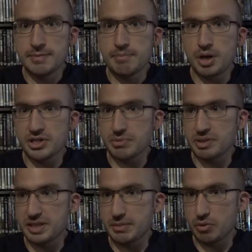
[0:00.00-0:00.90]

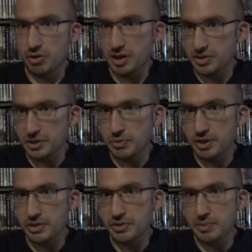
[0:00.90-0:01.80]
possibly double or nothing
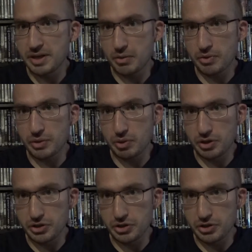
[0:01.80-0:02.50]
22 depending on what they want